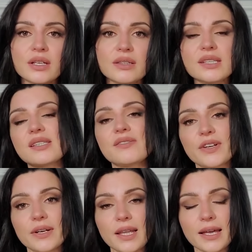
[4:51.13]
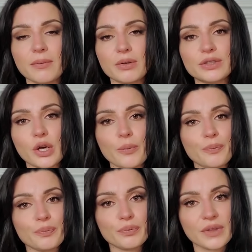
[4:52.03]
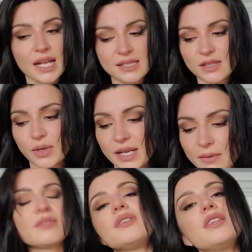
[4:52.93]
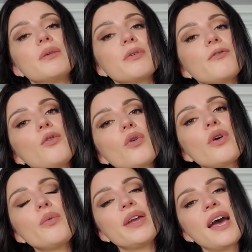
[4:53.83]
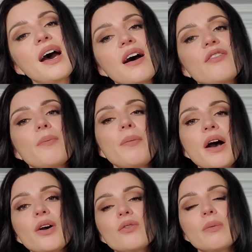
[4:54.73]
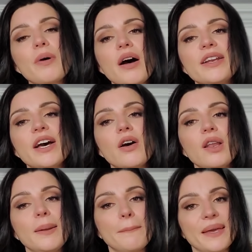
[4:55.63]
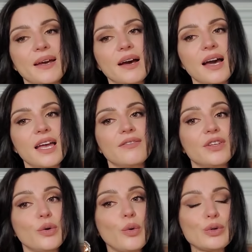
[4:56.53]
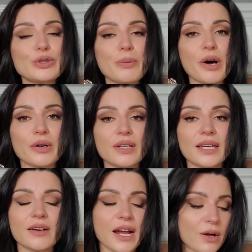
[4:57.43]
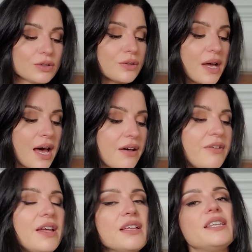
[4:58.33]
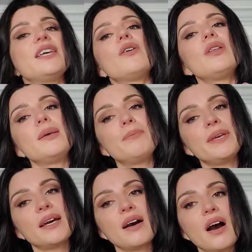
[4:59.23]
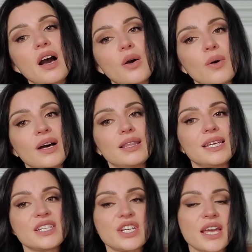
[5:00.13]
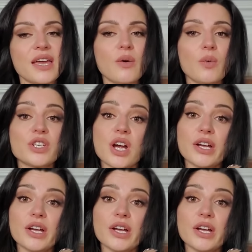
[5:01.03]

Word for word: This is very likable. So that's three. Number four, we have Paco Rabanne Olympea. I have the older bottle here. I also have the Olympea Aqua Leger, which I